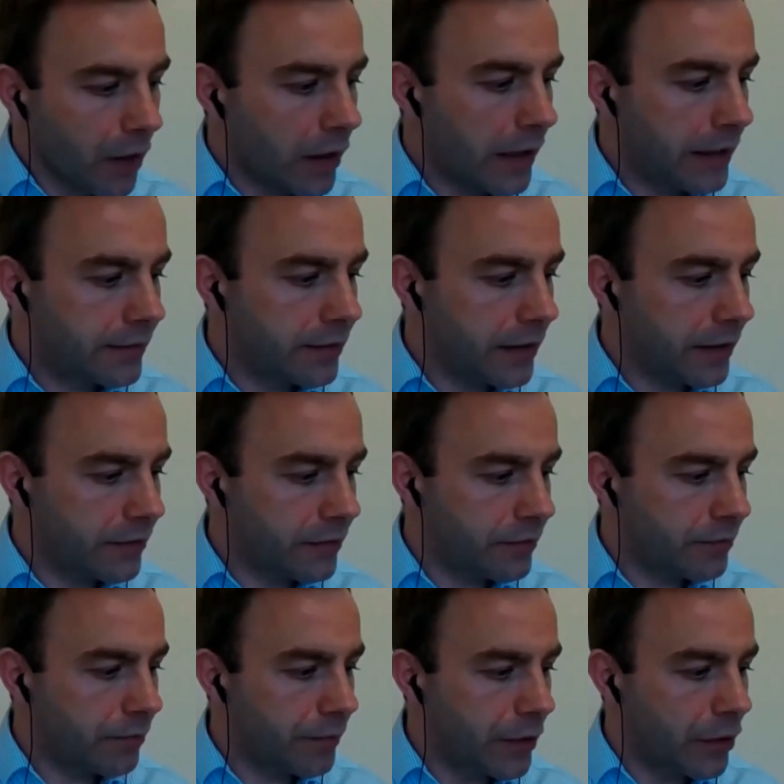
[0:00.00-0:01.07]
it's
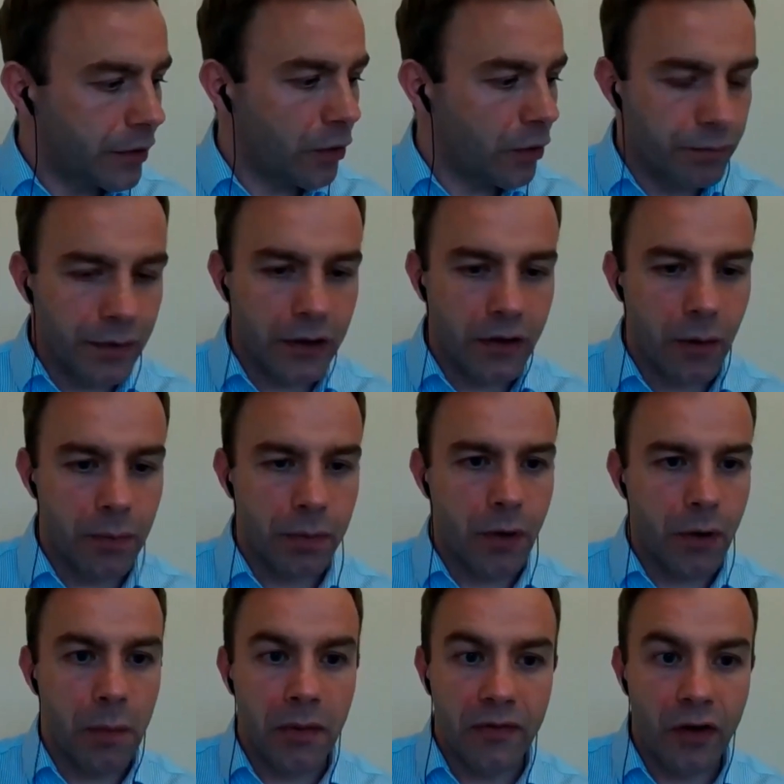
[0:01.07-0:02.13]
a
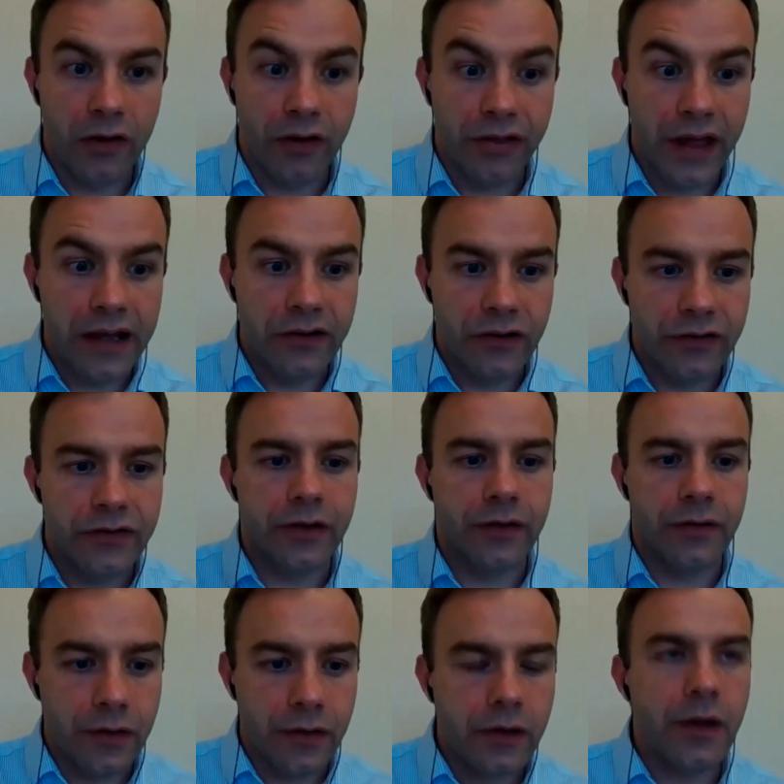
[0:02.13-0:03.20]
couple of other things just to
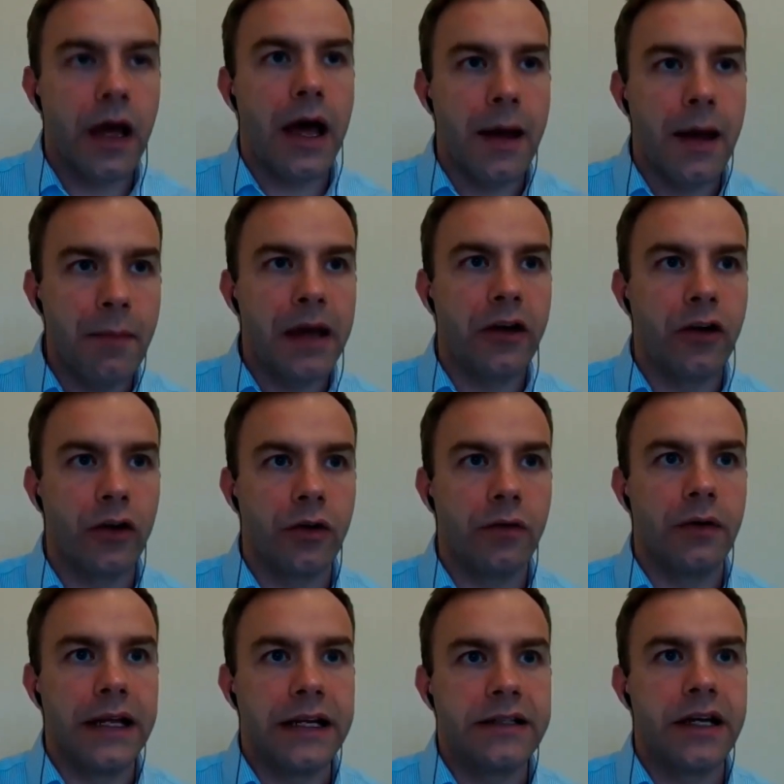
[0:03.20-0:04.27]
make your
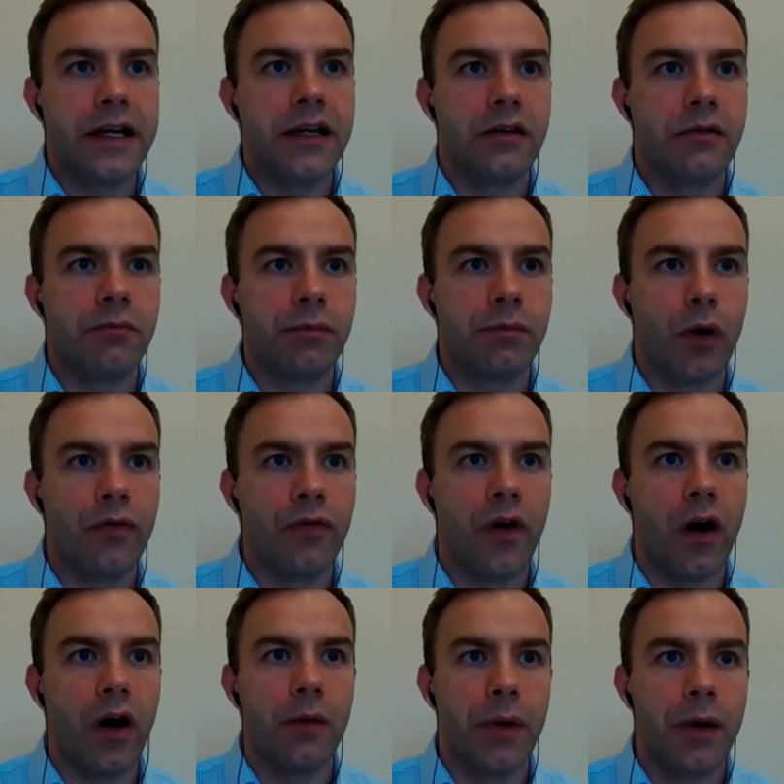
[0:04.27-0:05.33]
LinkedIn
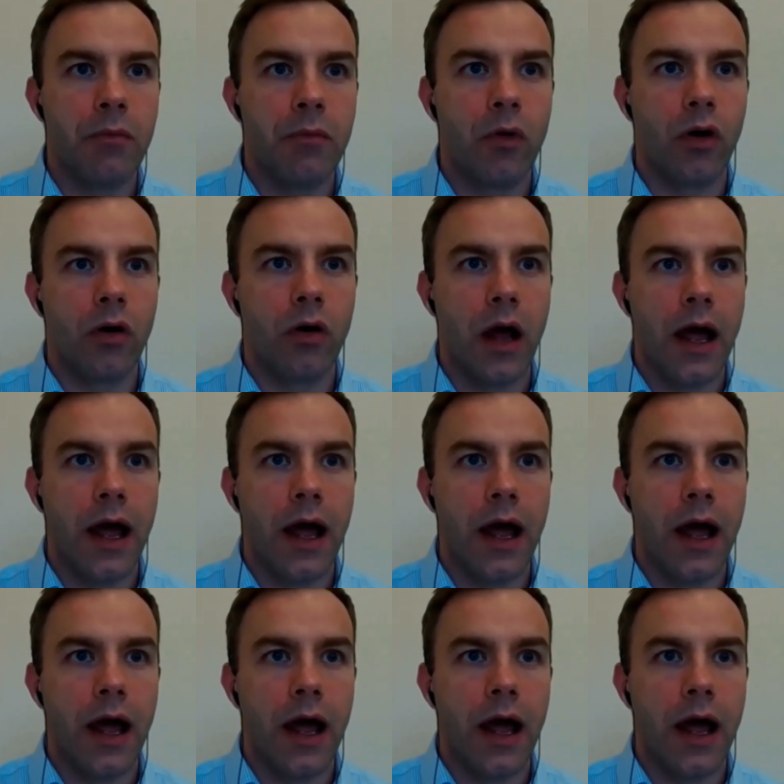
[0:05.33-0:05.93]
profile a bit more